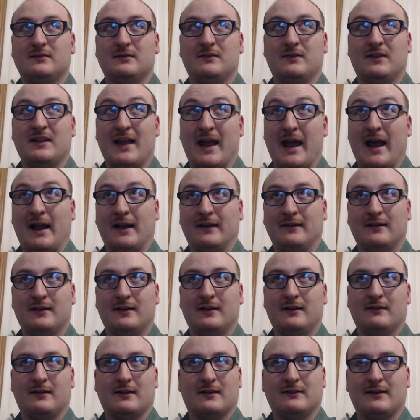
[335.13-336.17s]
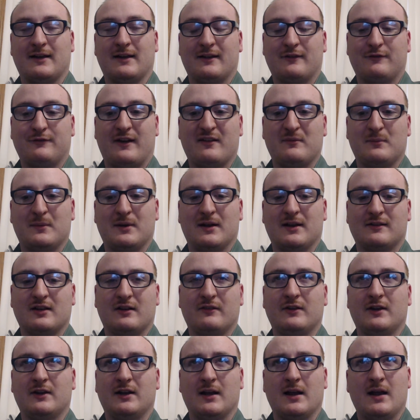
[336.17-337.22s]
the ending, like the last five minutes
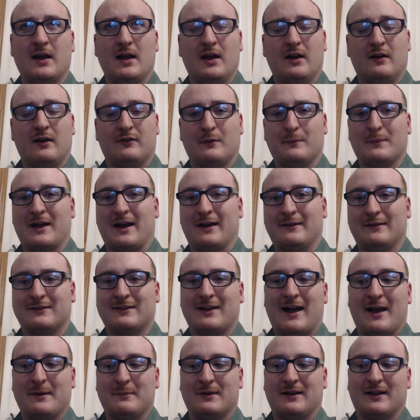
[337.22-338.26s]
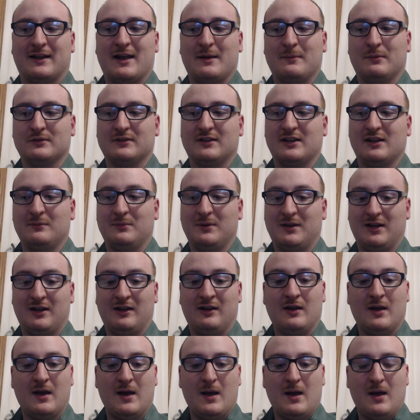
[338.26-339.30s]
of it, from time to time on cable TV.
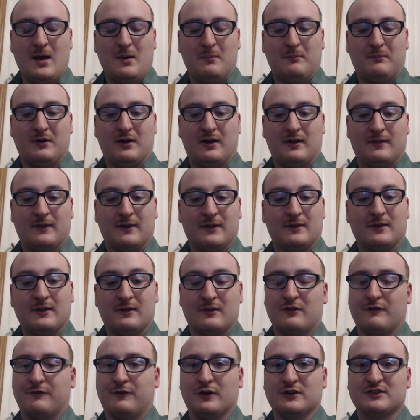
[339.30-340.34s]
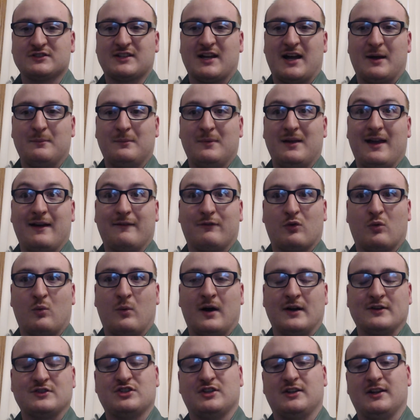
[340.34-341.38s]
But this is the first time me ever
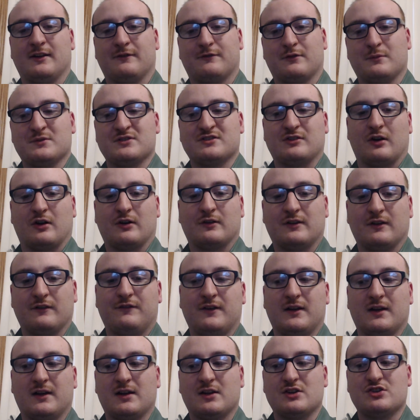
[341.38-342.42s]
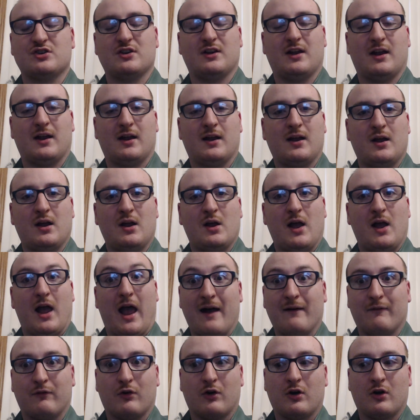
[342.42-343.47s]
watching it from start to finish,
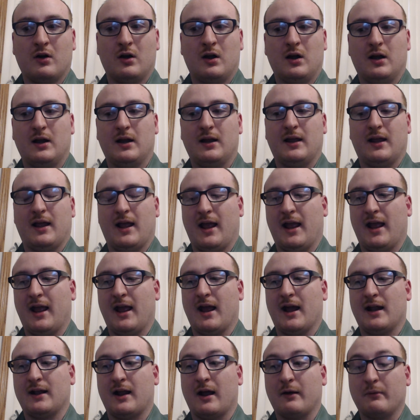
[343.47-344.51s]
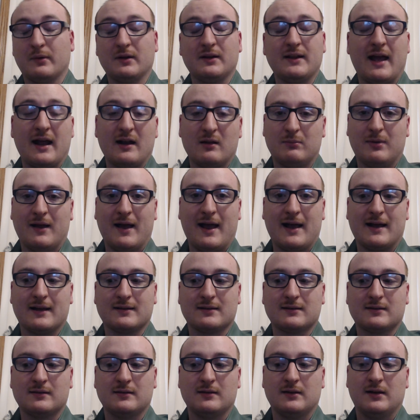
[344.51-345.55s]
ever. And I really had a
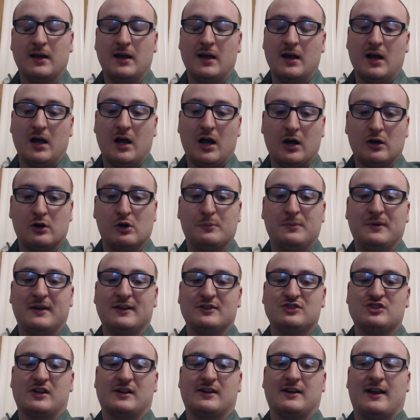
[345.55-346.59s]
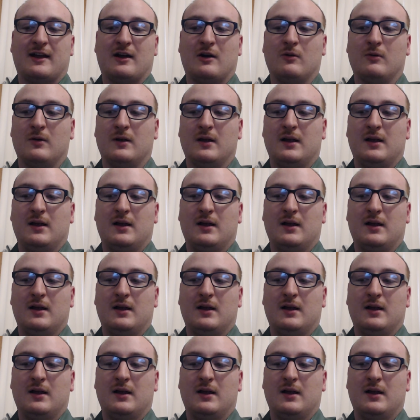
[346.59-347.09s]
blast. Hope you guys check it out.